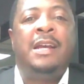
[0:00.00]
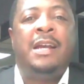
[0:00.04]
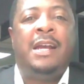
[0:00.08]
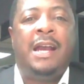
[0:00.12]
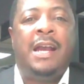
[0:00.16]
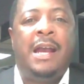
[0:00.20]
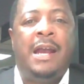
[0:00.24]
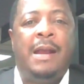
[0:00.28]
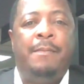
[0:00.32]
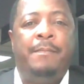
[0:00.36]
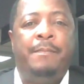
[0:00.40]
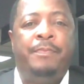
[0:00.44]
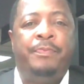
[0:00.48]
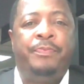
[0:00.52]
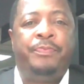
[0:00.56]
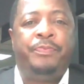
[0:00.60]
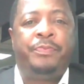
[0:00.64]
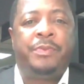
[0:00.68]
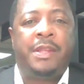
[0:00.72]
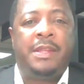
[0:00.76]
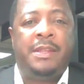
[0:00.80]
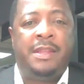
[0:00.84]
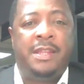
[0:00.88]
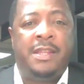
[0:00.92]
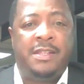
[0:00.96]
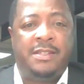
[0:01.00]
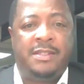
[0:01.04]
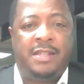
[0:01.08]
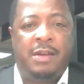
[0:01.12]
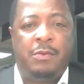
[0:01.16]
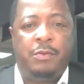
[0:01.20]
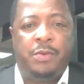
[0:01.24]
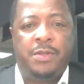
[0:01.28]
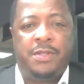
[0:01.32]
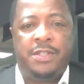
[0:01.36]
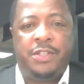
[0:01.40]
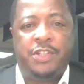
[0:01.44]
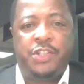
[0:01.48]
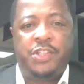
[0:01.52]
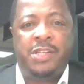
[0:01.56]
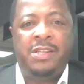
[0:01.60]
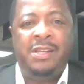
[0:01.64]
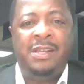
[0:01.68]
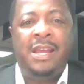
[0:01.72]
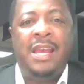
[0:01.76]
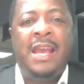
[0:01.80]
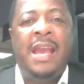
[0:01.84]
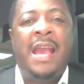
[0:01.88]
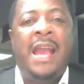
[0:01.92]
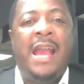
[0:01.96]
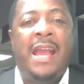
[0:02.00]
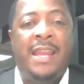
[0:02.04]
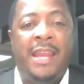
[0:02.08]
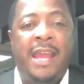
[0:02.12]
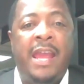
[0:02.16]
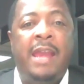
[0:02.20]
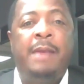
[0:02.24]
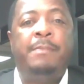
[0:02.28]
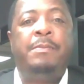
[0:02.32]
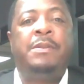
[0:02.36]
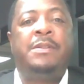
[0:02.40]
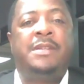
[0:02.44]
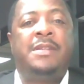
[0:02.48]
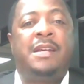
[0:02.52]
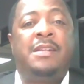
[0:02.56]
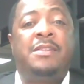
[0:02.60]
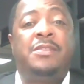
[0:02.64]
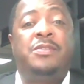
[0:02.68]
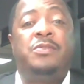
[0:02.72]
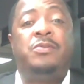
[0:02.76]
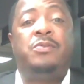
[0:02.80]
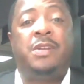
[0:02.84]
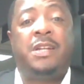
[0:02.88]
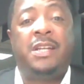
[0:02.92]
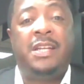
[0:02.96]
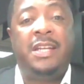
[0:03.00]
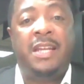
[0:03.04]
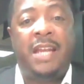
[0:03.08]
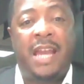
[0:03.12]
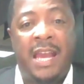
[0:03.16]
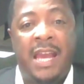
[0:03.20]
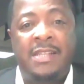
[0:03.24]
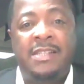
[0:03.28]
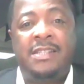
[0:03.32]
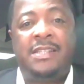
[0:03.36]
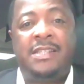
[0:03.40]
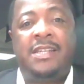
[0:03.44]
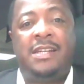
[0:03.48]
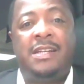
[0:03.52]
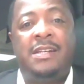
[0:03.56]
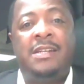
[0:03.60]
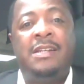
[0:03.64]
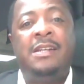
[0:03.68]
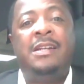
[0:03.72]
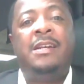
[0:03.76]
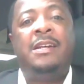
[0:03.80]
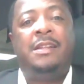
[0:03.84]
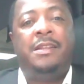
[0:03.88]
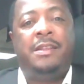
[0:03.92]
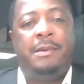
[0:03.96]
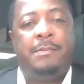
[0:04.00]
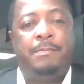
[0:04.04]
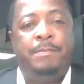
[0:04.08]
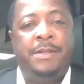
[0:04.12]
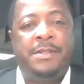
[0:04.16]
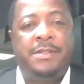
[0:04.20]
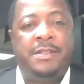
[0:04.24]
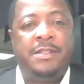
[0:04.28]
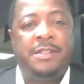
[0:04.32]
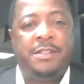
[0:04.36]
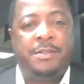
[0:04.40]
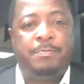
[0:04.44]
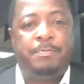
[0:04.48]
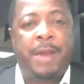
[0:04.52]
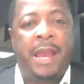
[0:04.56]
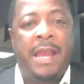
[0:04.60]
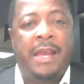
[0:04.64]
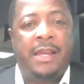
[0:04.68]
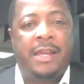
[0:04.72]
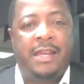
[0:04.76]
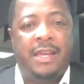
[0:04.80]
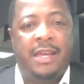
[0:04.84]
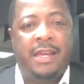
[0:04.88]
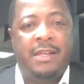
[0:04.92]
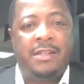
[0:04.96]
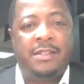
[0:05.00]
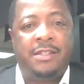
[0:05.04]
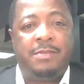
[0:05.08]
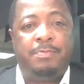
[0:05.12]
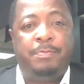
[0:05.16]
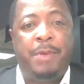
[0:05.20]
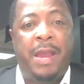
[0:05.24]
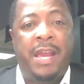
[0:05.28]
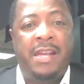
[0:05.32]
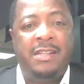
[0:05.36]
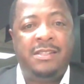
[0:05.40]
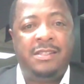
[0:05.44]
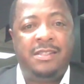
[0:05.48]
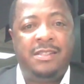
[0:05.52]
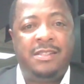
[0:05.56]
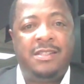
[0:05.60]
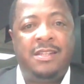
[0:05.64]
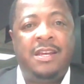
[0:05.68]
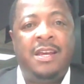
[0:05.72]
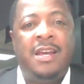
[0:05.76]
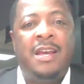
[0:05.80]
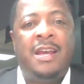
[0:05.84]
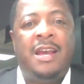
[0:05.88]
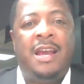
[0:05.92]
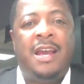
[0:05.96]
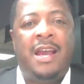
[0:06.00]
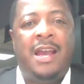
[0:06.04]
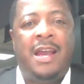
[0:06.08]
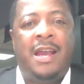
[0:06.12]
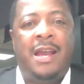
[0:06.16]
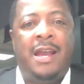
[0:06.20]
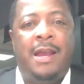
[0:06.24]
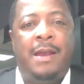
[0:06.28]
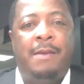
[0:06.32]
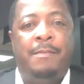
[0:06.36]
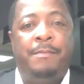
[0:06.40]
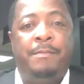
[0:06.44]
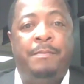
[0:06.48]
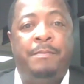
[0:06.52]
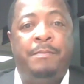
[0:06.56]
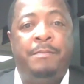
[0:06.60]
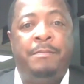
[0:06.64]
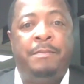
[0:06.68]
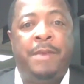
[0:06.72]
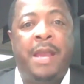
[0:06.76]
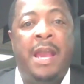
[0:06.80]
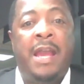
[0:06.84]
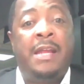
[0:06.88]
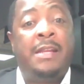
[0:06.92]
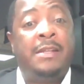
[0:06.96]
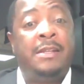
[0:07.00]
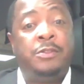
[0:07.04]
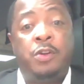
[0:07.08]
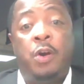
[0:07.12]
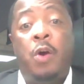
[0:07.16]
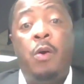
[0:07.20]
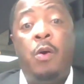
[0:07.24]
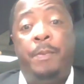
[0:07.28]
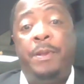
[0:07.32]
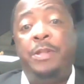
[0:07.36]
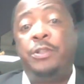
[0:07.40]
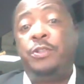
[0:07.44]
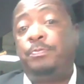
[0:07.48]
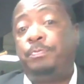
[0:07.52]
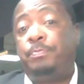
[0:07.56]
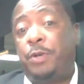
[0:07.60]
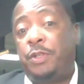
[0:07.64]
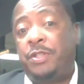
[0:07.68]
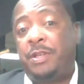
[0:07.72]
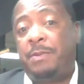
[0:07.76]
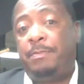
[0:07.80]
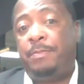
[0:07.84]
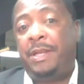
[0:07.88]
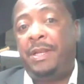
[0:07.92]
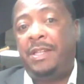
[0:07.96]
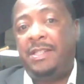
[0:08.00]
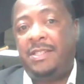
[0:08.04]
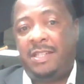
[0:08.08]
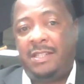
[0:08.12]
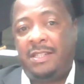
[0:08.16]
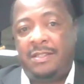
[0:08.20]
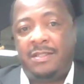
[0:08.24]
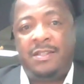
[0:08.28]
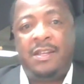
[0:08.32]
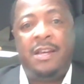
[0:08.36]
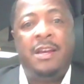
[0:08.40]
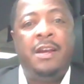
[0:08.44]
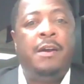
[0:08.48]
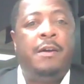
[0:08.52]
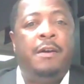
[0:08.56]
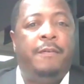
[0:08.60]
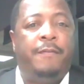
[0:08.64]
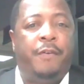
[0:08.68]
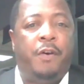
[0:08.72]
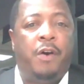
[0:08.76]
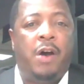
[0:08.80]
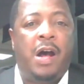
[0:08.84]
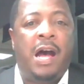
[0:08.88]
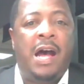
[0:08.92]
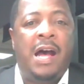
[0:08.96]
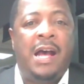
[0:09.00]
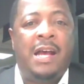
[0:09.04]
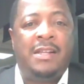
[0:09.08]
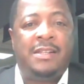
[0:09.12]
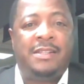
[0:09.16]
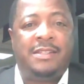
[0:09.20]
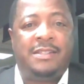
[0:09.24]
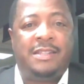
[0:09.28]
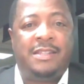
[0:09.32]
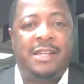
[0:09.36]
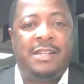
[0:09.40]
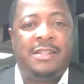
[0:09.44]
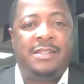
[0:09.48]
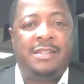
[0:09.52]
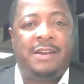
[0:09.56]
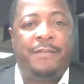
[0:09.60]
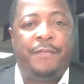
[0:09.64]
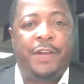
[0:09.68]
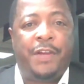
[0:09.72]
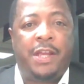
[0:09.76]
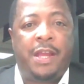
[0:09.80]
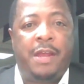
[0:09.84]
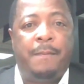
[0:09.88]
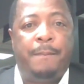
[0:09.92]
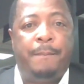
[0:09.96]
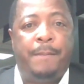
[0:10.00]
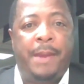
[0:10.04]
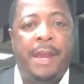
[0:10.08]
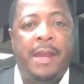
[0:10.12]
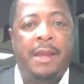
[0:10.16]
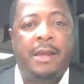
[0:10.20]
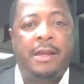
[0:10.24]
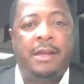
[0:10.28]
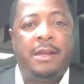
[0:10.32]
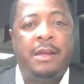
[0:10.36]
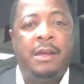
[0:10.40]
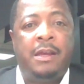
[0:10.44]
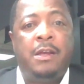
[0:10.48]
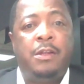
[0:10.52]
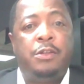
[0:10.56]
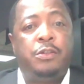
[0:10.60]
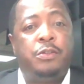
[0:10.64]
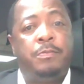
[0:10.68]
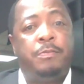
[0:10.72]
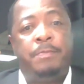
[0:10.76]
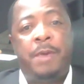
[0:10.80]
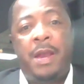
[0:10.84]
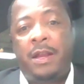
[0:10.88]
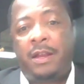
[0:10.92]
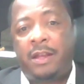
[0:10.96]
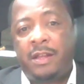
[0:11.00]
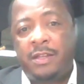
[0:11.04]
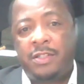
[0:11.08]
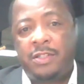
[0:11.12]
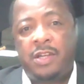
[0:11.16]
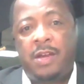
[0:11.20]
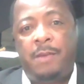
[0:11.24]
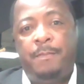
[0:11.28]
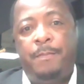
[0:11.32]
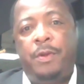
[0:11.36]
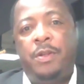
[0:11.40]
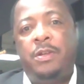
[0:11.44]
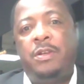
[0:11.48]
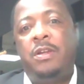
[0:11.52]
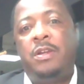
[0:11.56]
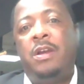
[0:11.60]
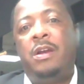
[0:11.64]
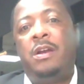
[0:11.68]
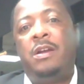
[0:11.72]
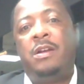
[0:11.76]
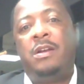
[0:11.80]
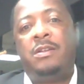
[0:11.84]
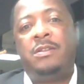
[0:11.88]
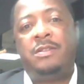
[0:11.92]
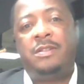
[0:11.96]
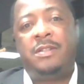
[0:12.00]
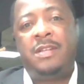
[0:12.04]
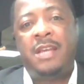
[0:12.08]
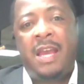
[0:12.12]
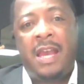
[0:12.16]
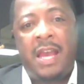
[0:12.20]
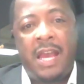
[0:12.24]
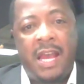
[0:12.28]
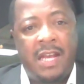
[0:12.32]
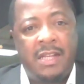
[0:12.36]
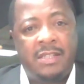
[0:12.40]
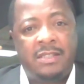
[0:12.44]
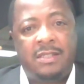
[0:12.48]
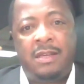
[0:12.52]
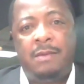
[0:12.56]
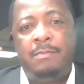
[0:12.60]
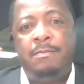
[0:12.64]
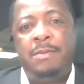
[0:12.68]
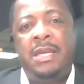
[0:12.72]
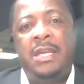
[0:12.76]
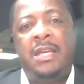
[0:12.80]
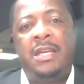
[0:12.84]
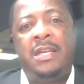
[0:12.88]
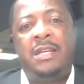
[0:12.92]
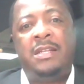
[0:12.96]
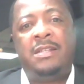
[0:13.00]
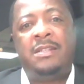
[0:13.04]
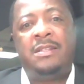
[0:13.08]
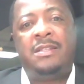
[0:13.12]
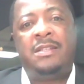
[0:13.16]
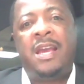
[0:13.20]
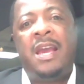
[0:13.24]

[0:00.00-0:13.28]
Um, this acquisition enables us to re-enter the business banking space um, and opens possibilities for us as African Bank to bank entrepreneurs, SMEs,